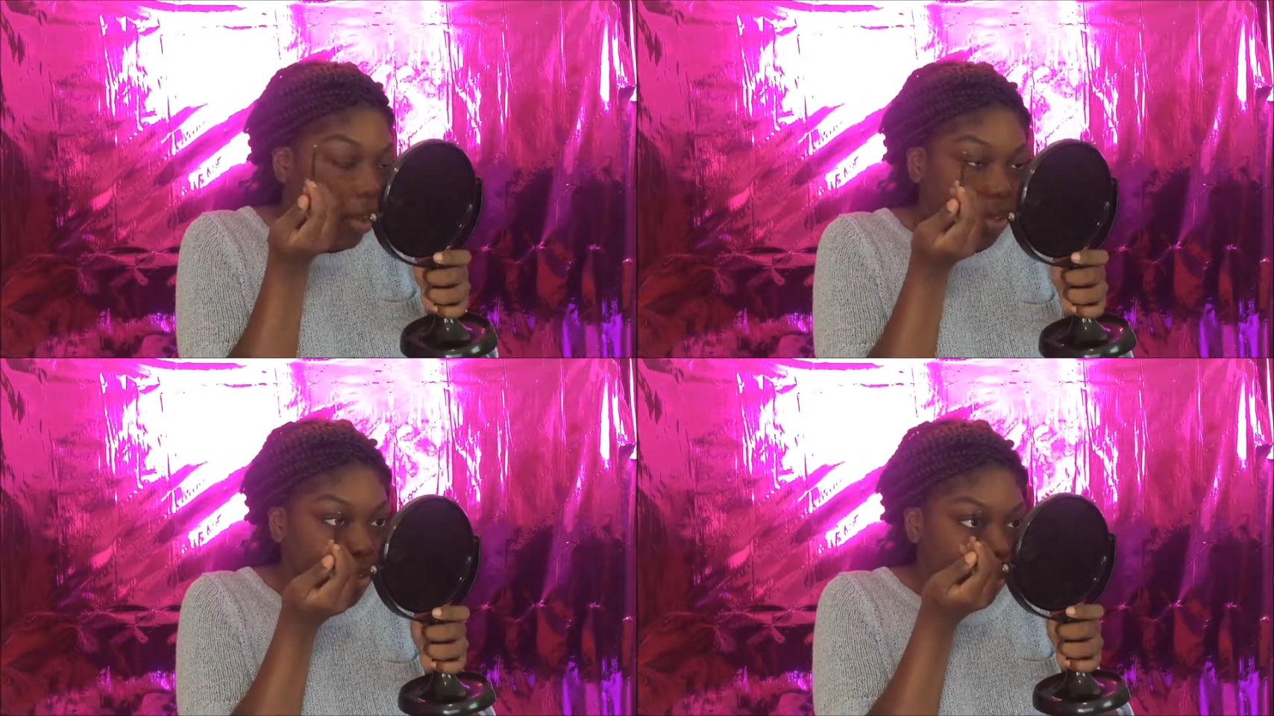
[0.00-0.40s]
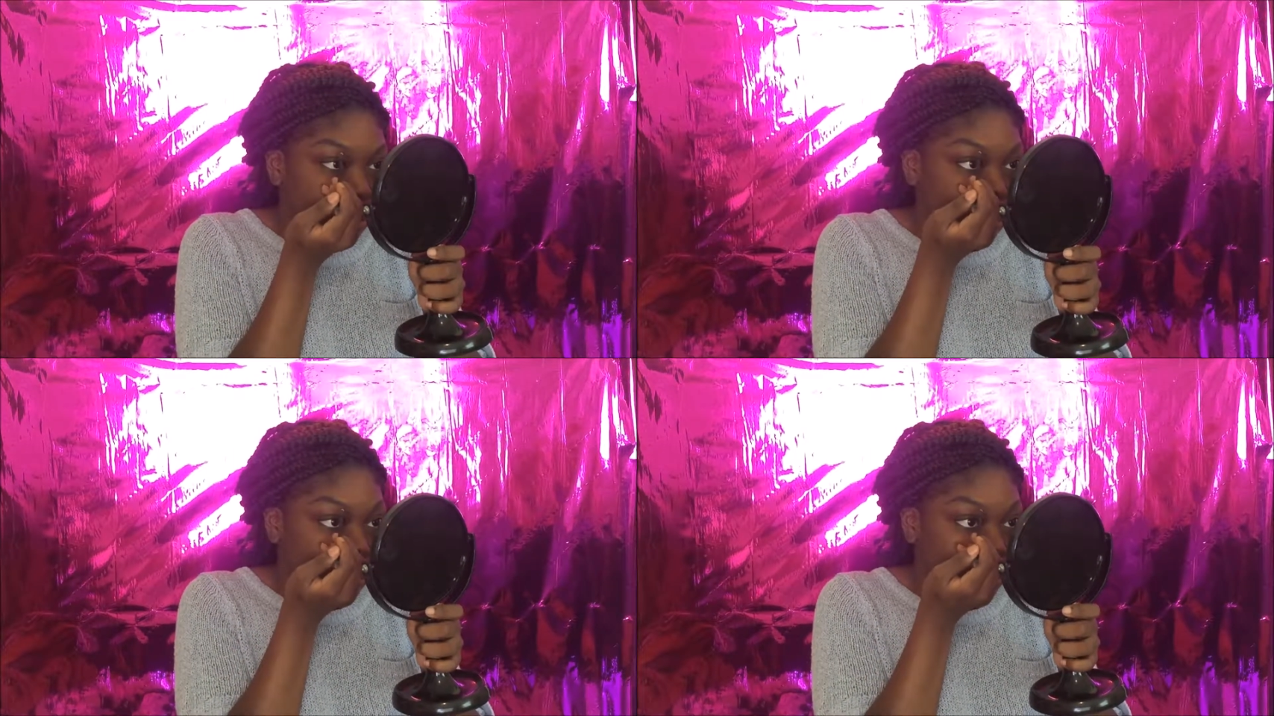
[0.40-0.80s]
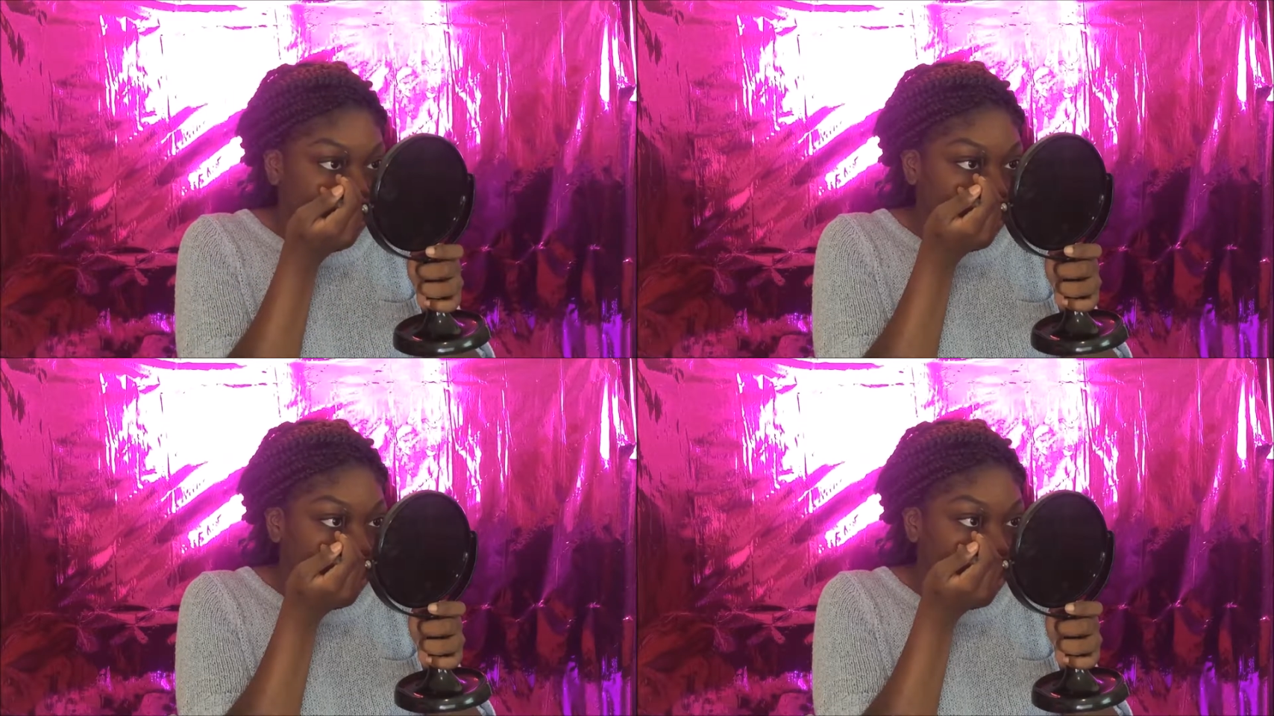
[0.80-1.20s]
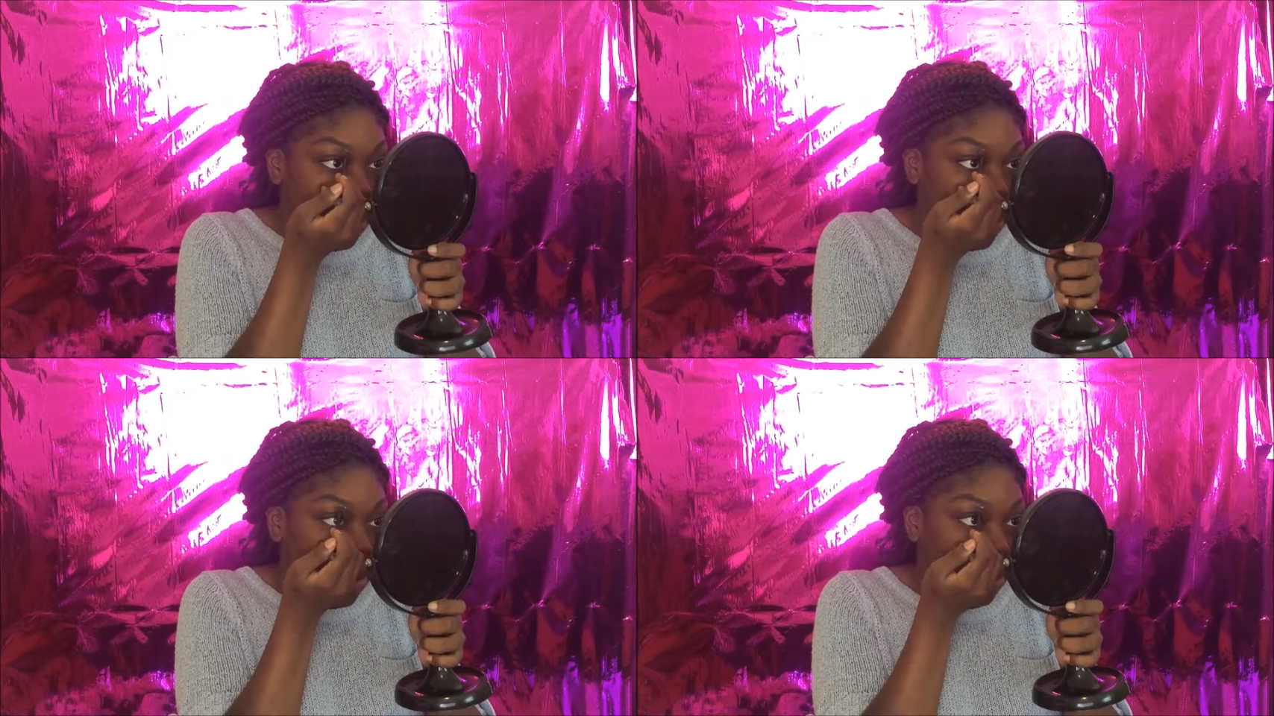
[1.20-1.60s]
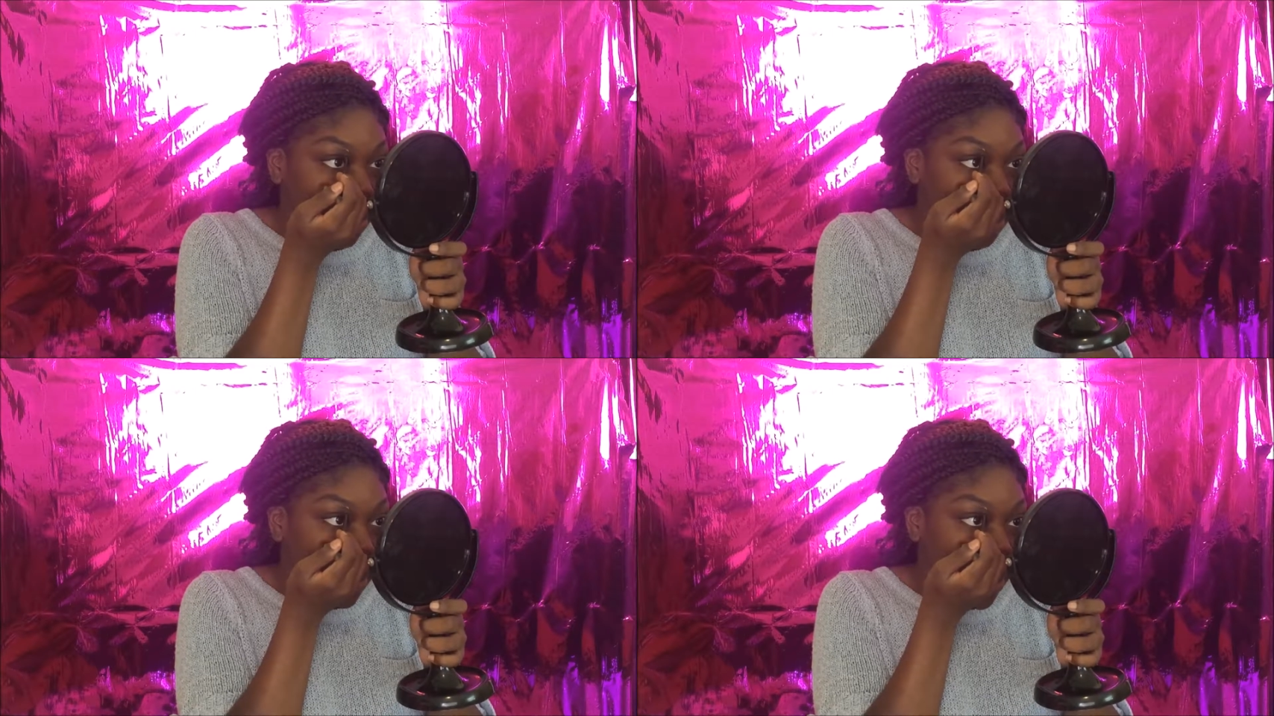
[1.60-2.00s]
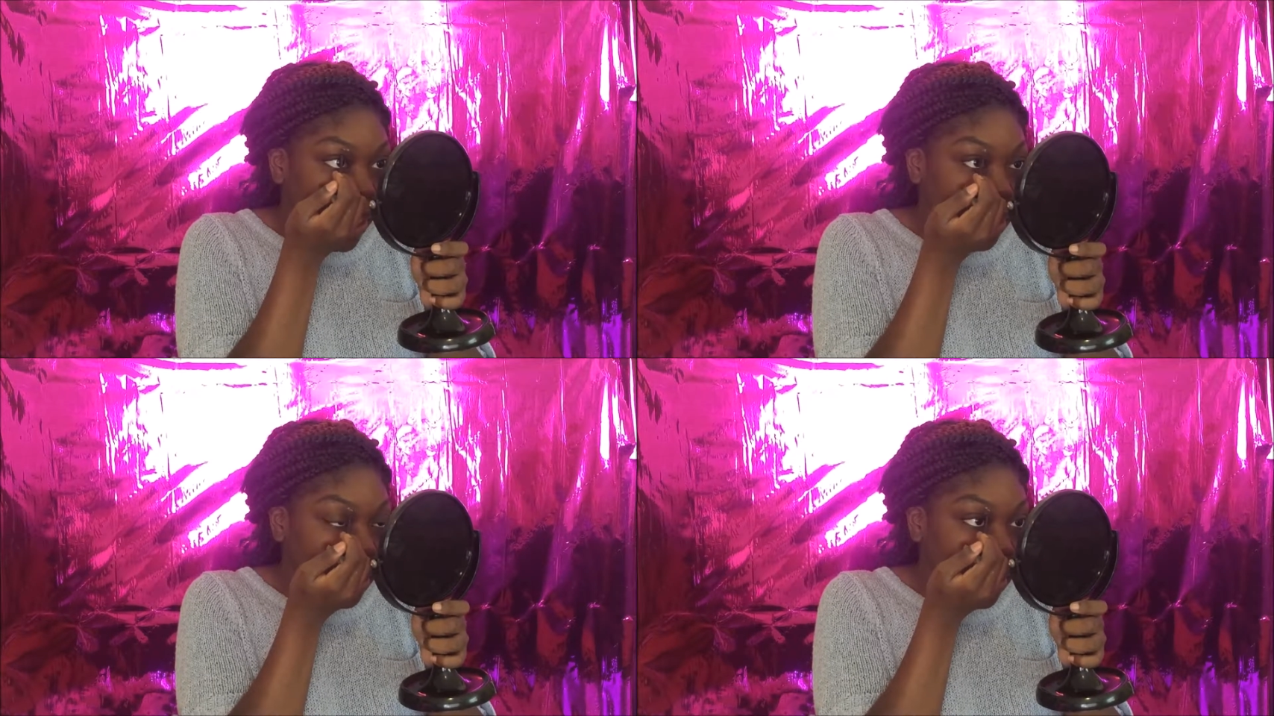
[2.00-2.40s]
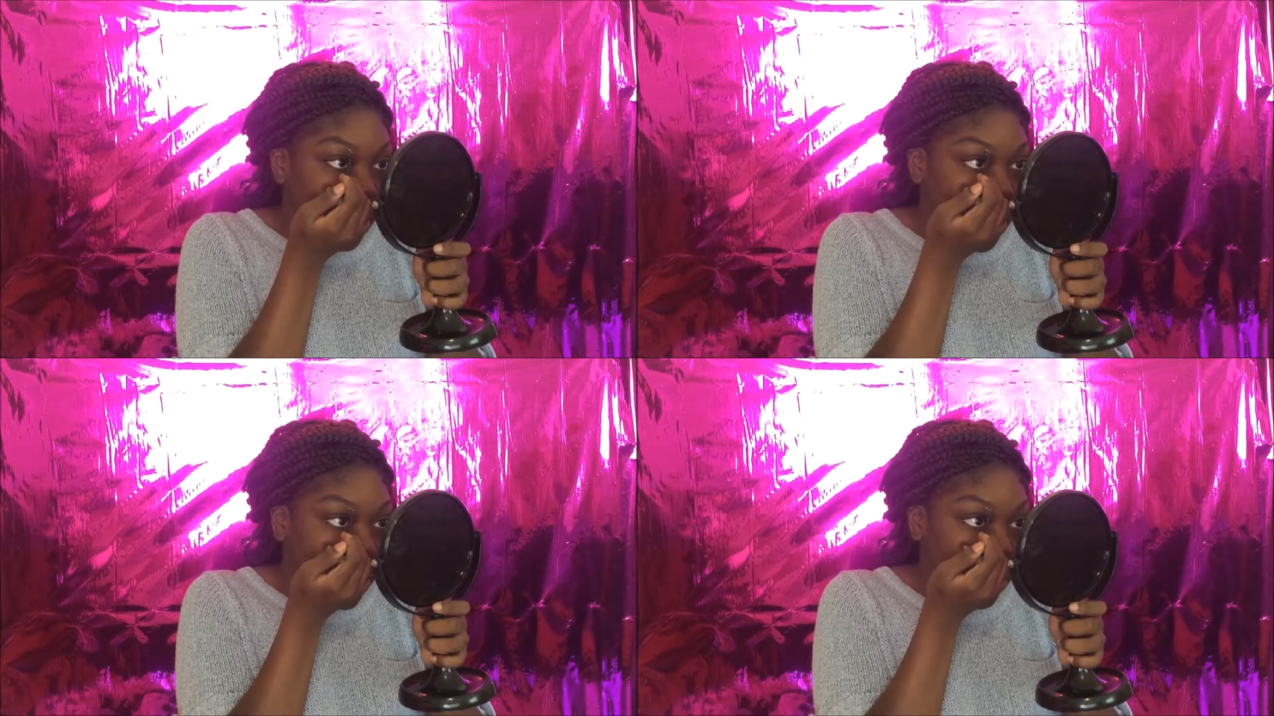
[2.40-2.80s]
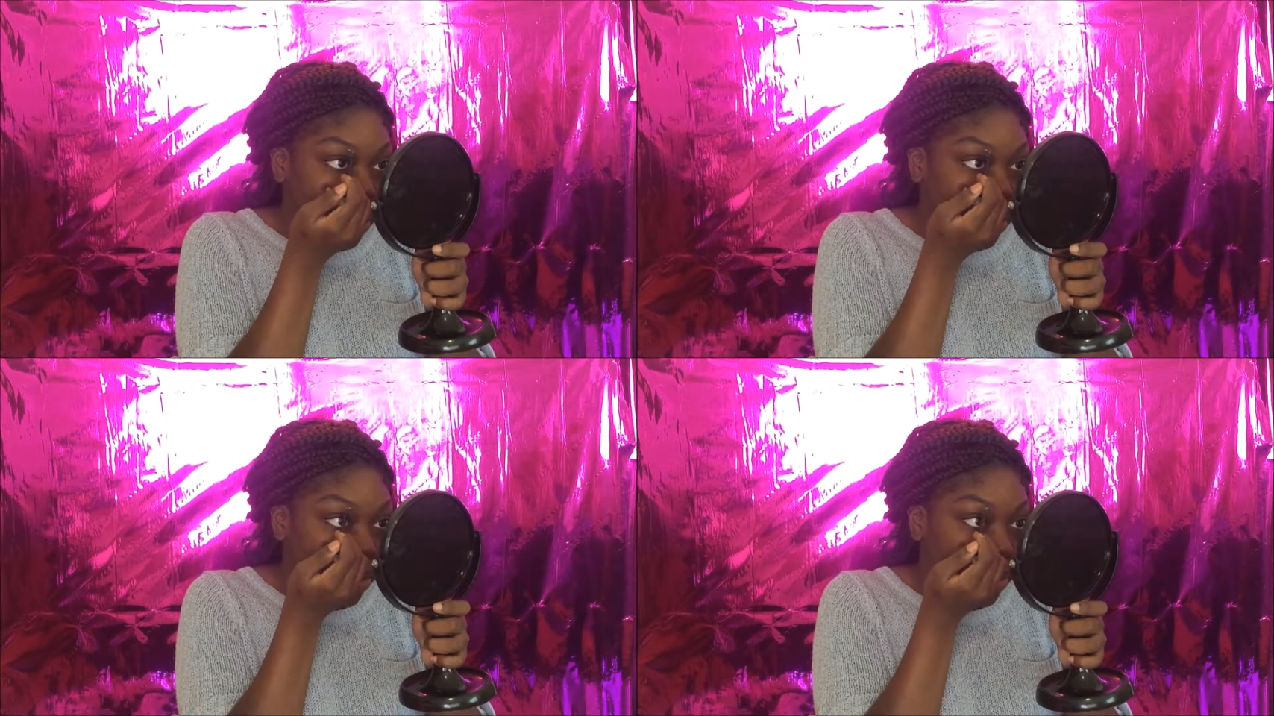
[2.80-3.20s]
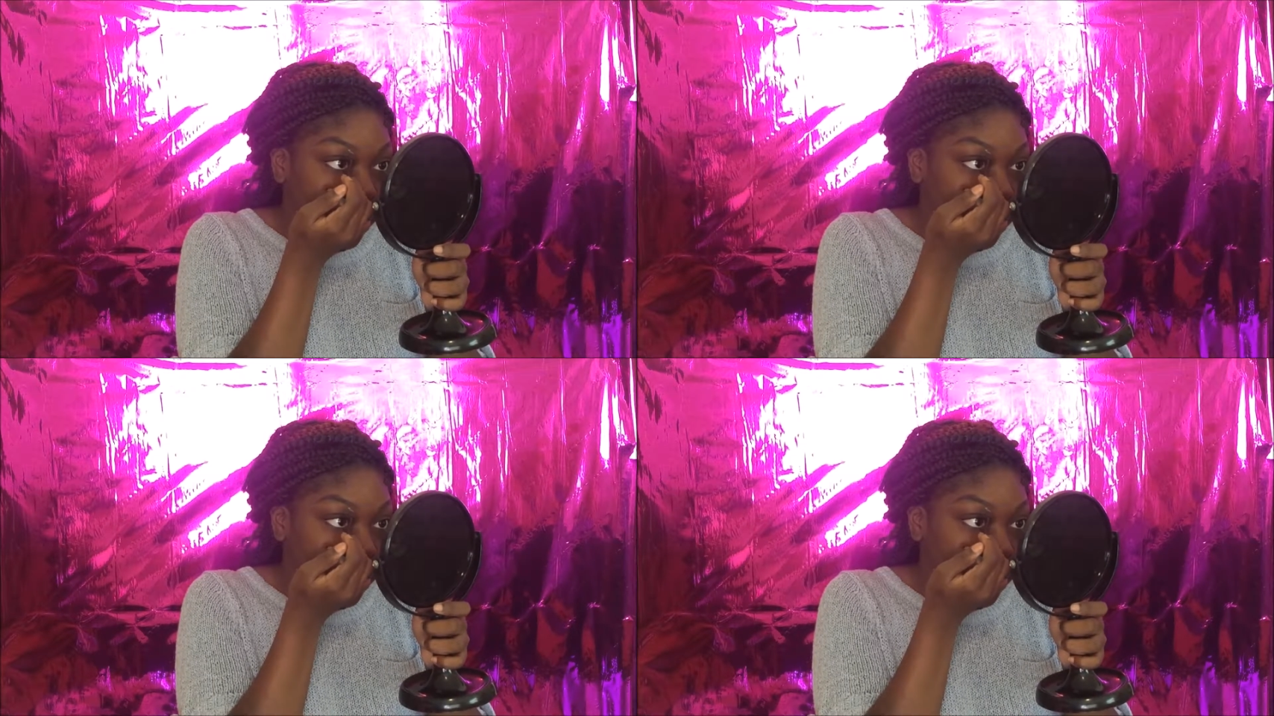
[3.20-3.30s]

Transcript: obviously. But I had just did it like this.